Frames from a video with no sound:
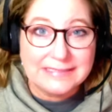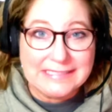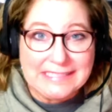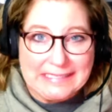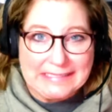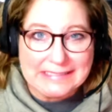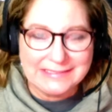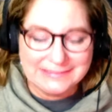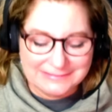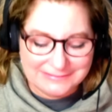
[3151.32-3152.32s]
Ick.
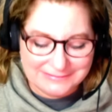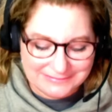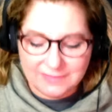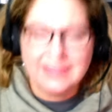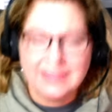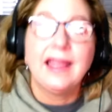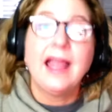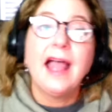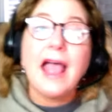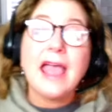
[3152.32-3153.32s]

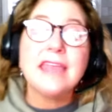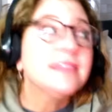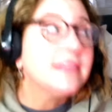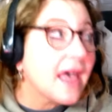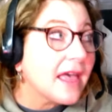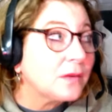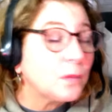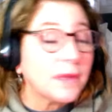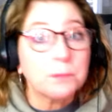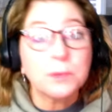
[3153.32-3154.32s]
And then
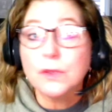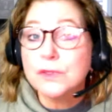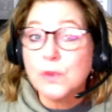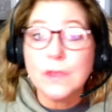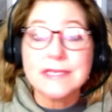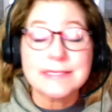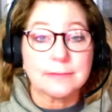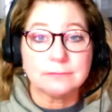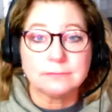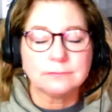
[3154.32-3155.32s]
we have pearls of
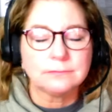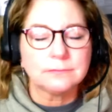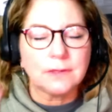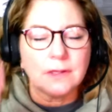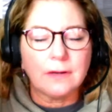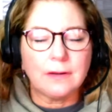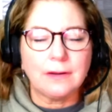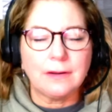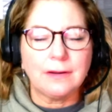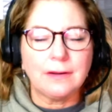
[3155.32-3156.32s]
wisdom.
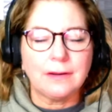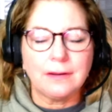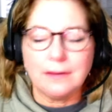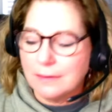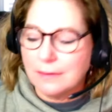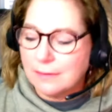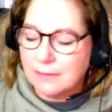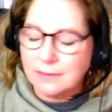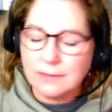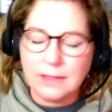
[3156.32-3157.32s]

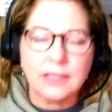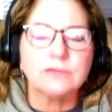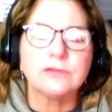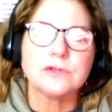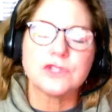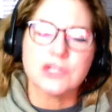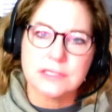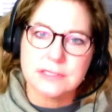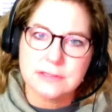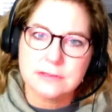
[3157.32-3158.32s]
Like
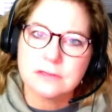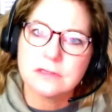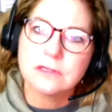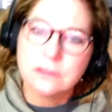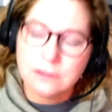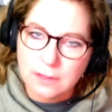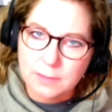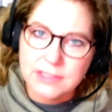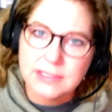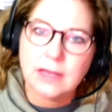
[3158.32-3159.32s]
Confucius
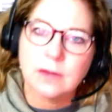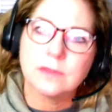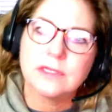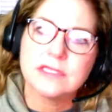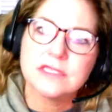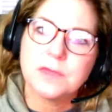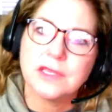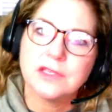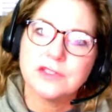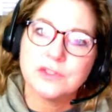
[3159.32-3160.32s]
coming down and
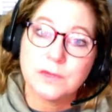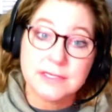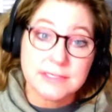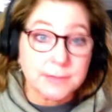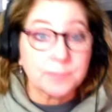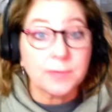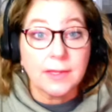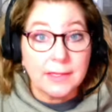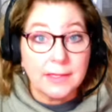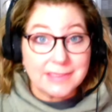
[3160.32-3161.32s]
speaking to us.
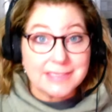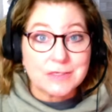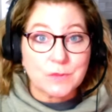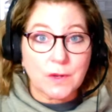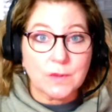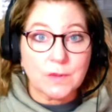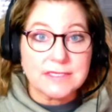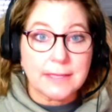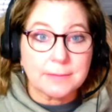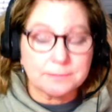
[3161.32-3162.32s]
This is what Cody
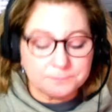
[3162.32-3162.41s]
said.